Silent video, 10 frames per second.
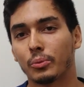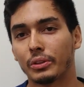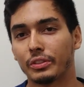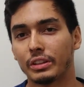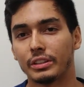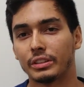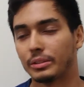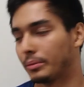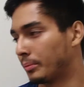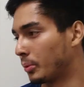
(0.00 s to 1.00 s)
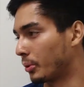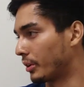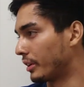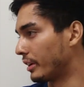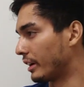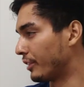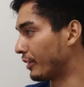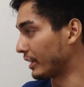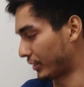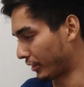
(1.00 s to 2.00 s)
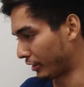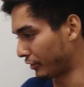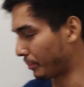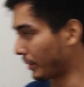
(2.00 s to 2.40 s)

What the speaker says: with the more advanced stuff.